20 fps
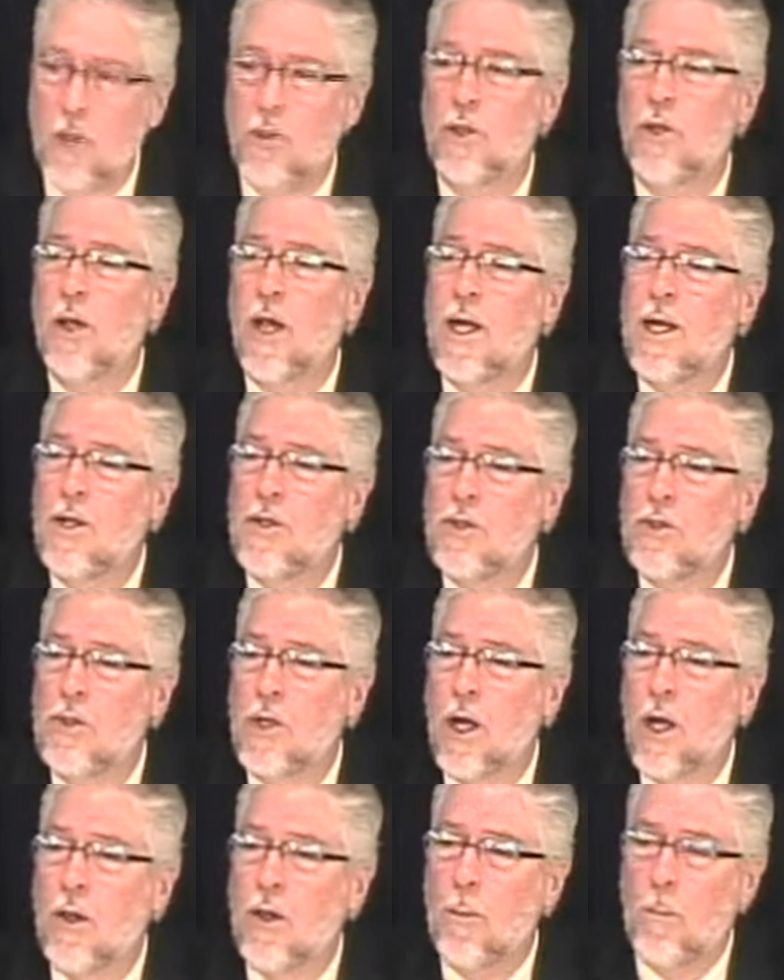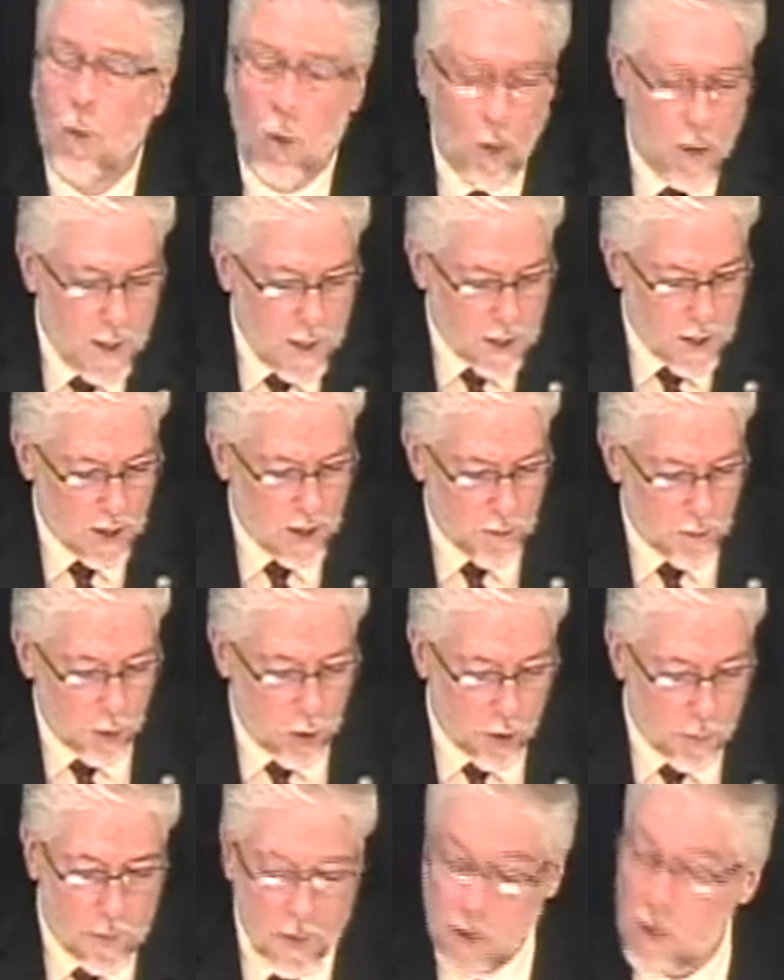So that is the point and the
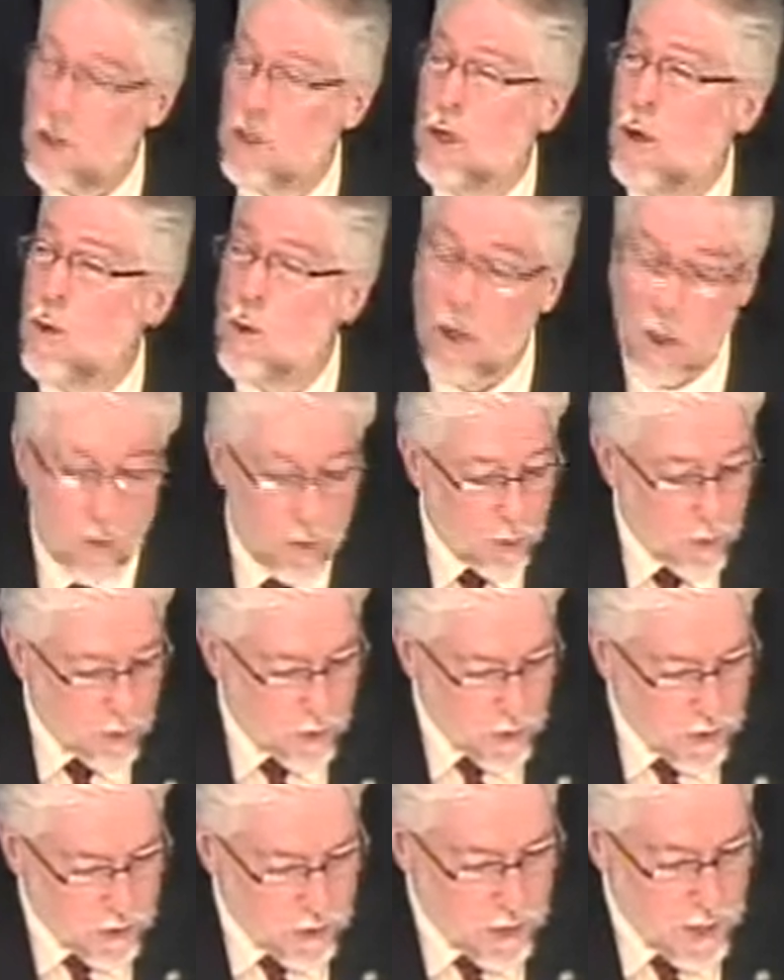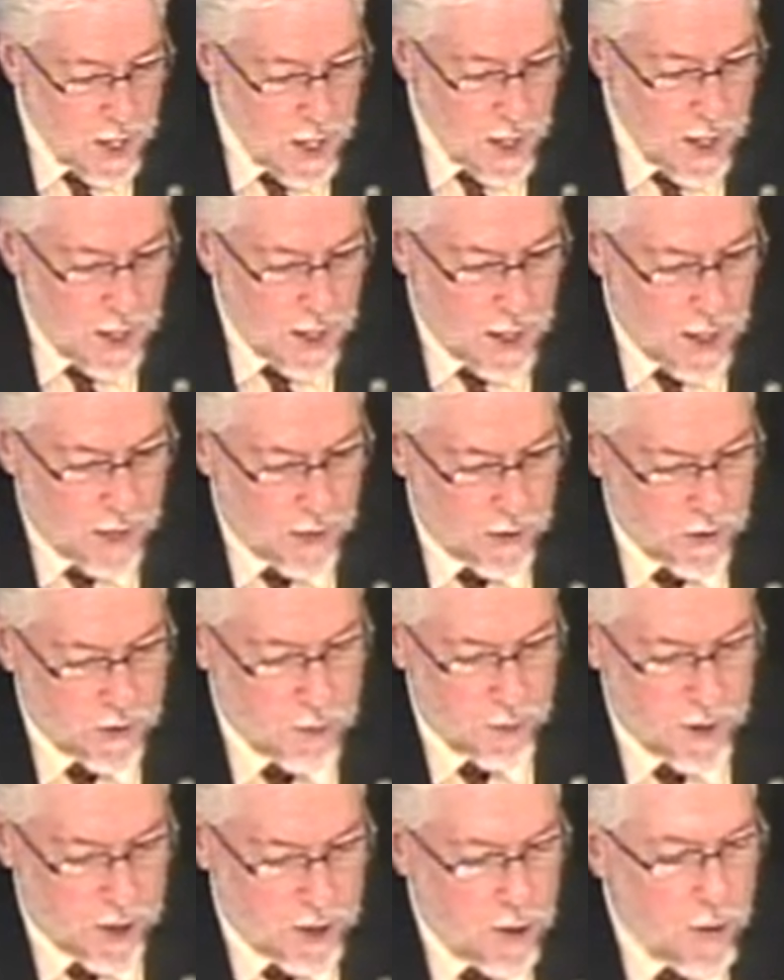purpose in going through this
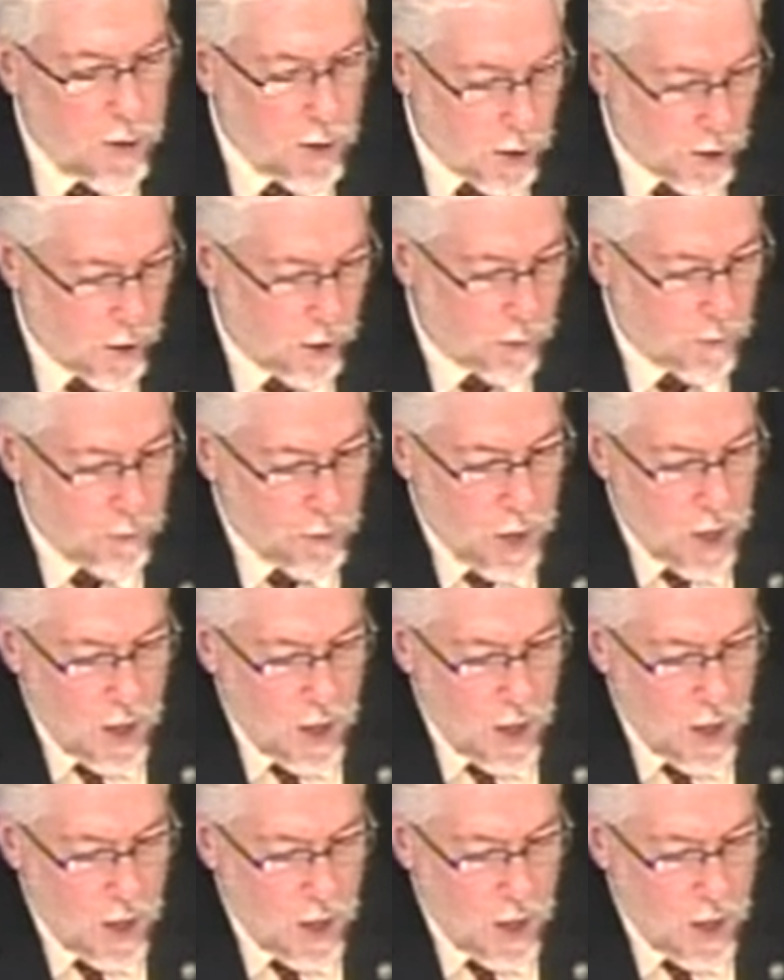material.